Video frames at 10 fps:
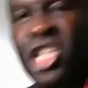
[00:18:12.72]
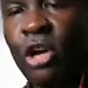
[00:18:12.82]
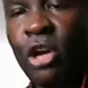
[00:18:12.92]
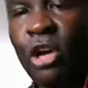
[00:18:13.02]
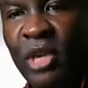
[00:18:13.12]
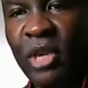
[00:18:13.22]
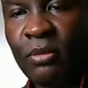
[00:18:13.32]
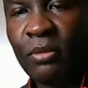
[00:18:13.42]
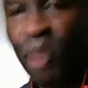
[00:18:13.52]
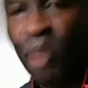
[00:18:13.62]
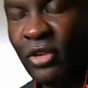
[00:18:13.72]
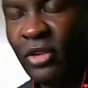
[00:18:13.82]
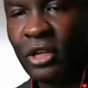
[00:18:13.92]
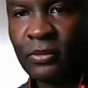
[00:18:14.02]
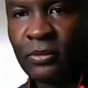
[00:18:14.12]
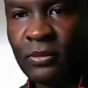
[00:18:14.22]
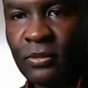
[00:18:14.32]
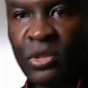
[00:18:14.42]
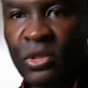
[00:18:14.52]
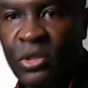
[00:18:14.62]
kill me, period.
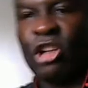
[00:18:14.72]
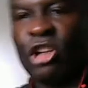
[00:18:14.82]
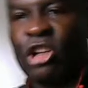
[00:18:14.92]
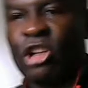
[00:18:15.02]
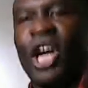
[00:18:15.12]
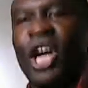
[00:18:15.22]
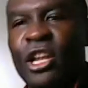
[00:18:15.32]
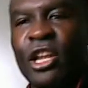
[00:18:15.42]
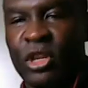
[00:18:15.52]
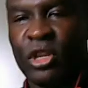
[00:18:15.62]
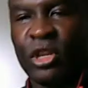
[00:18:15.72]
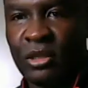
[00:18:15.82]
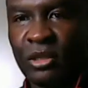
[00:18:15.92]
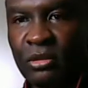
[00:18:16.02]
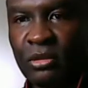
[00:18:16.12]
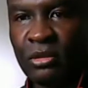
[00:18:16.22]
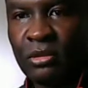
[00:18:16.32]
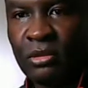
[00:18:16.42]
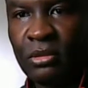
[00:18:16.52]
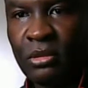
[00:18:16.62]
Because God is with me.
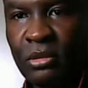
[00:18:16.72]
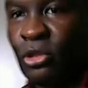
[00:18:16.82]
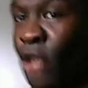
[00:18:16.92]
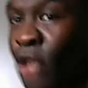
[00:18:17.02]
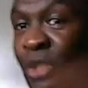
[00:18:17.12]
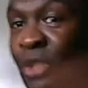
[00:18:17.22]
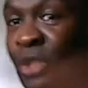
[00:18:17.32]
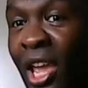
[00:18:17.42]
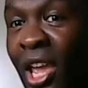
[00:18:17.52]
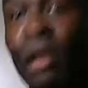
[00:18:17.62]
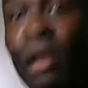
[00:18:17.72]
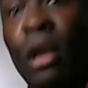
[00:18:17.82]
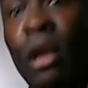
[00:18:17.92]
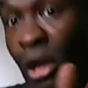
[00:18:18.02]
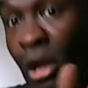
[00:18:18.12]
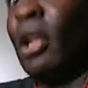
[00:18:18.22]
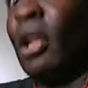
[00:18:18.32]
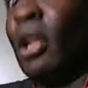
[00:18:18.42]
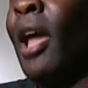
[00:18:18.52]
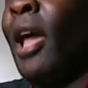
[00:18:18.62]
Don't say
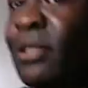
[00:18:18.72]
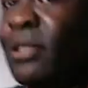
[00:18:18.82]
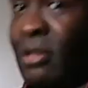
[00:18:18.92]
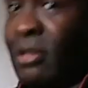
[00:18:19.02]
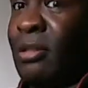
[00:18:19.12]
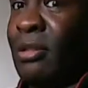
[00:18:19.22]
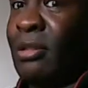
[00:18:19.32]
unless.